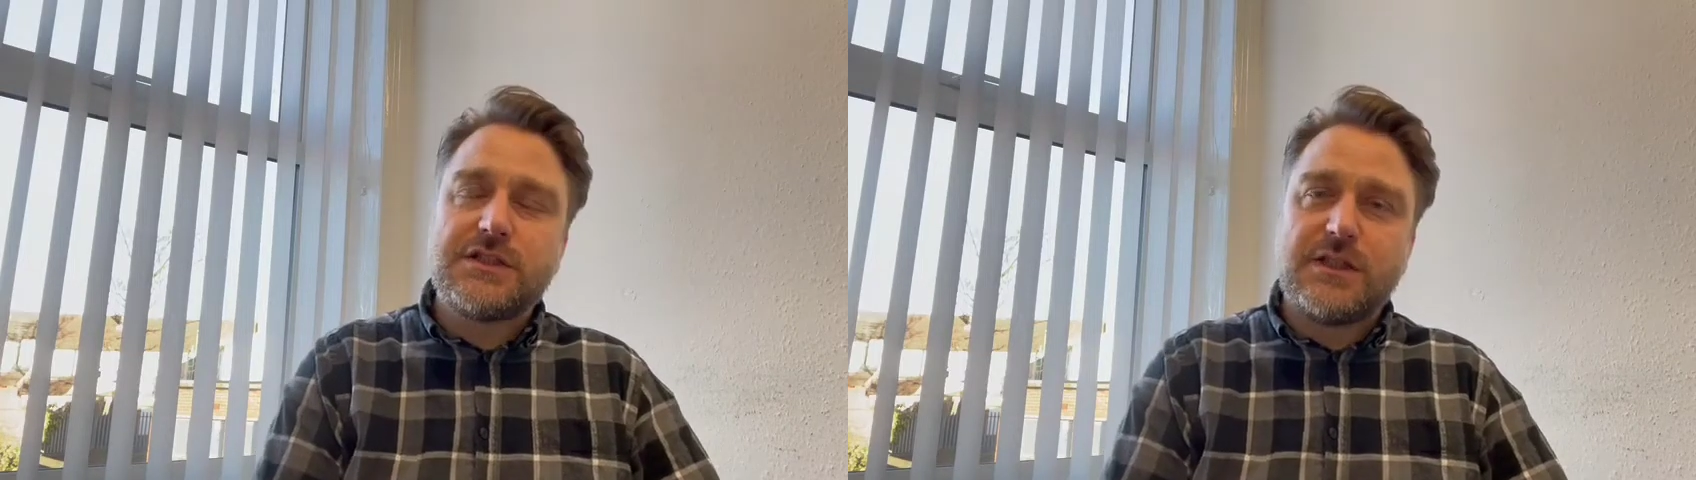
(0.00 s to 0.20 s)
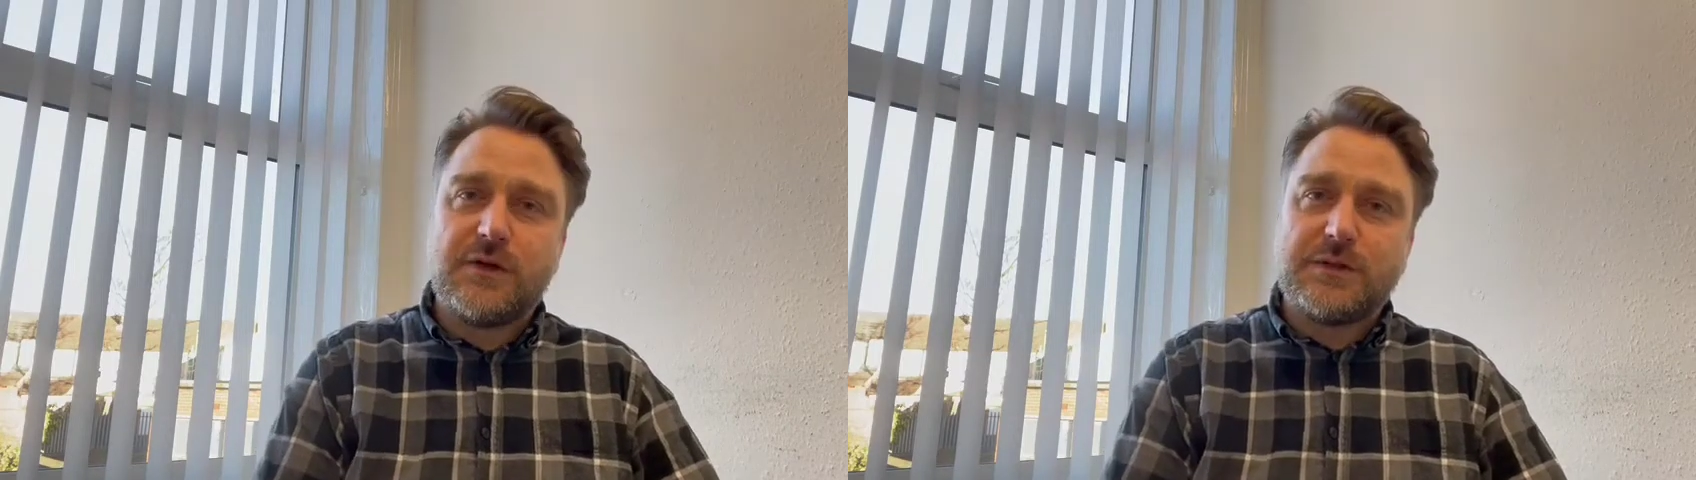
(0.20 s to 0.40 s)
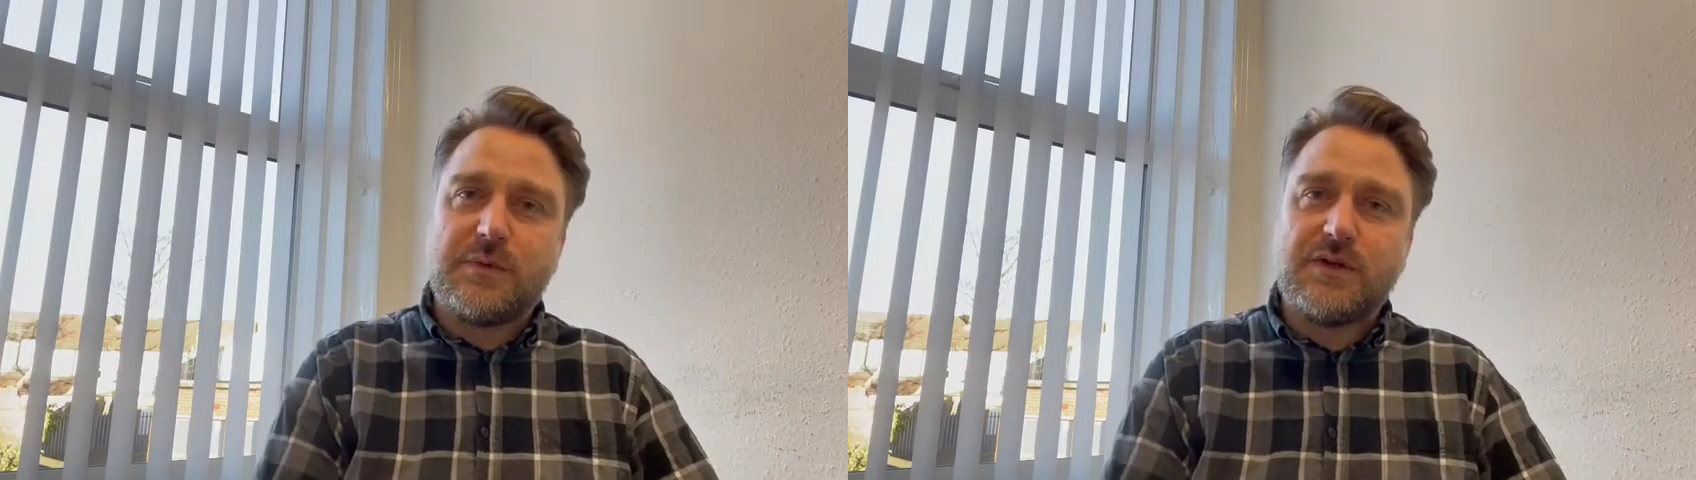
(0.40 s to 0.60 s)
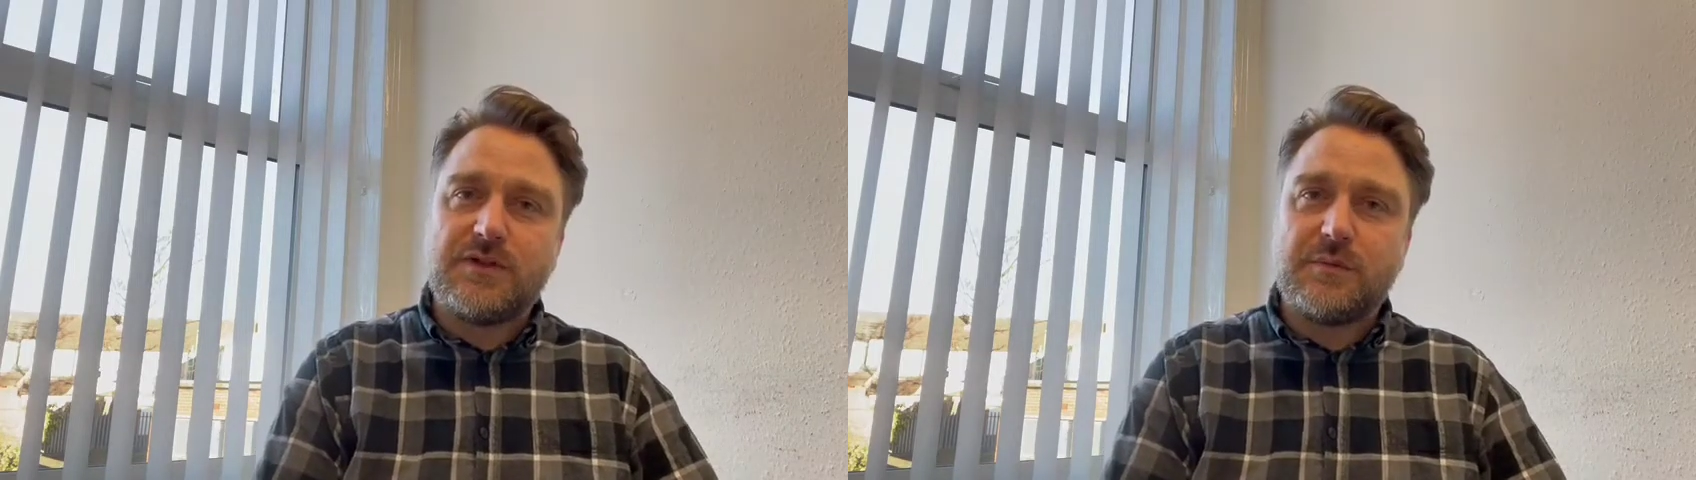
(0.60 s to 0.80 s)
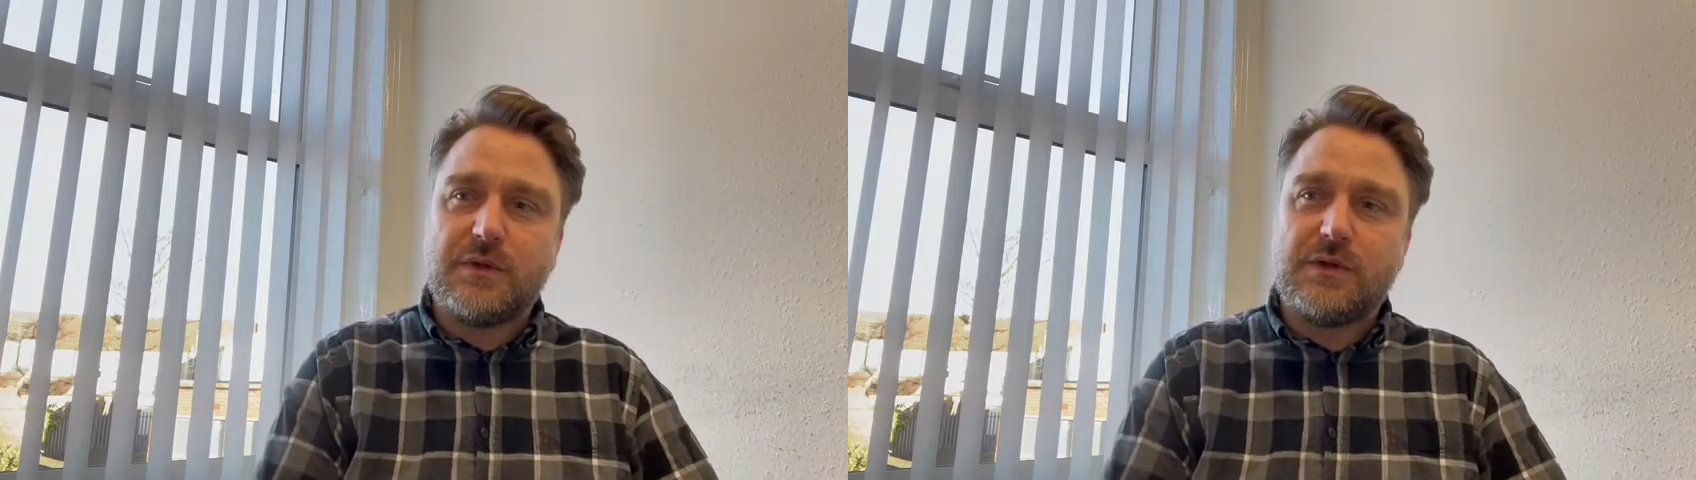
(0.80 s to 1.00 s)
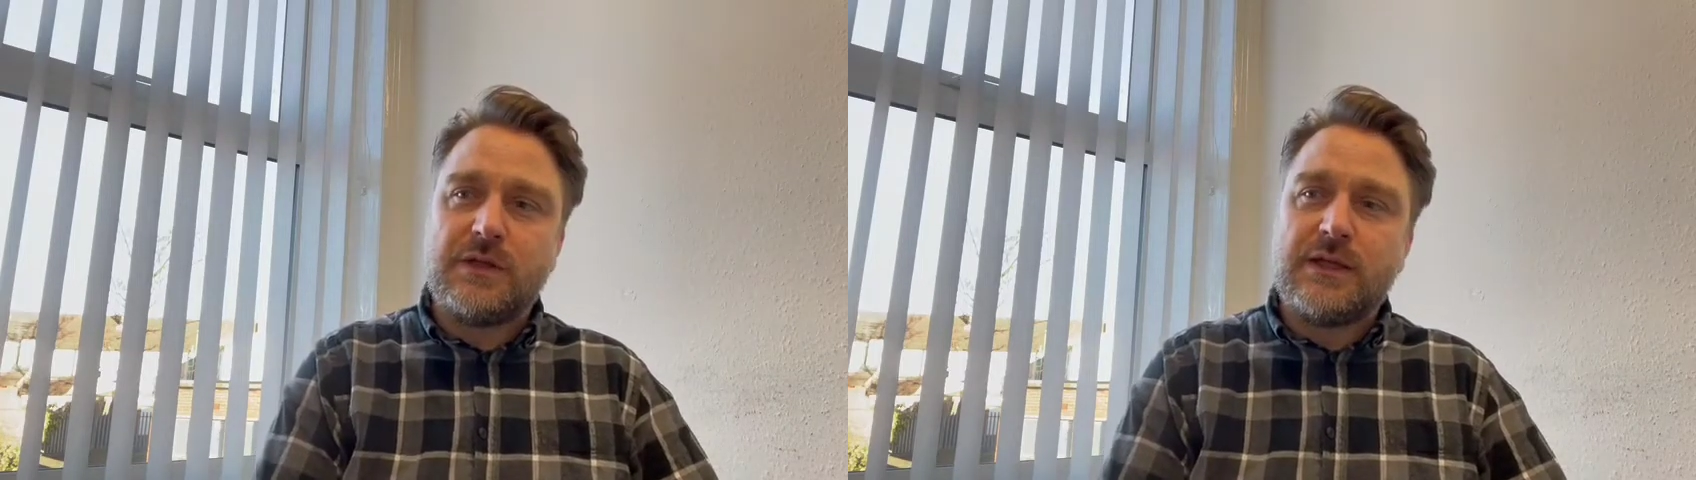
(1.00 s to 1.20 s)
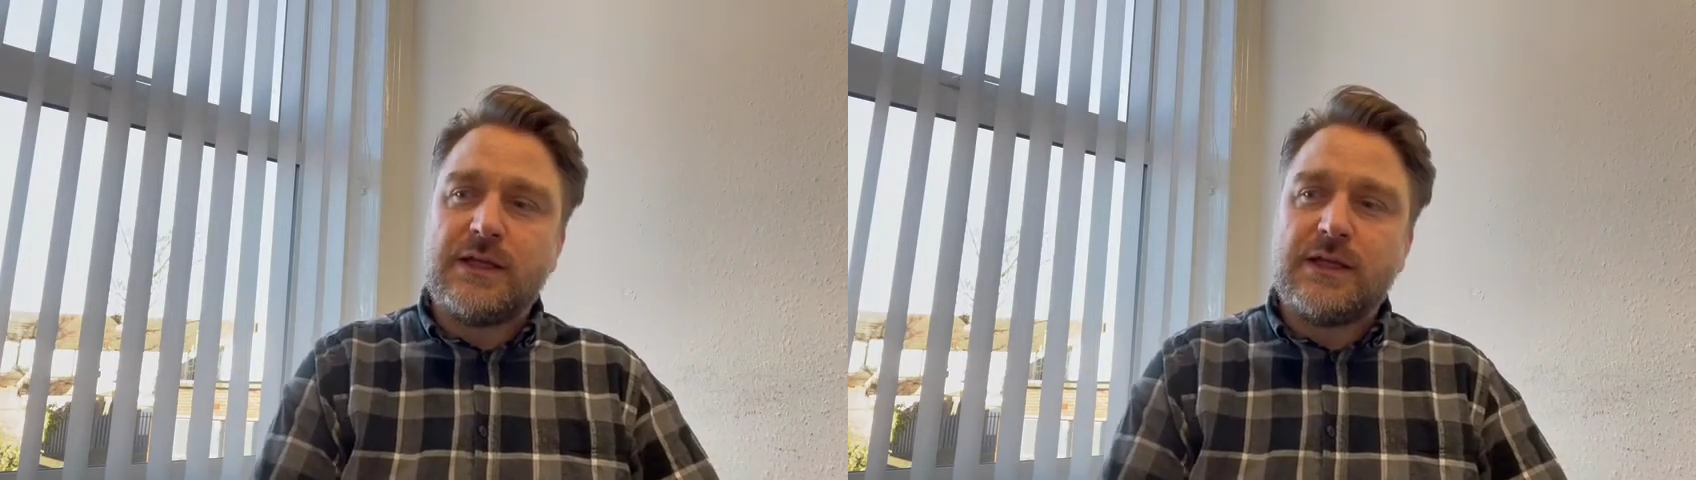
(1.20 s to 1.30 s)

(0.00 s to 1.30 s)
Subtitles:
as low as possible,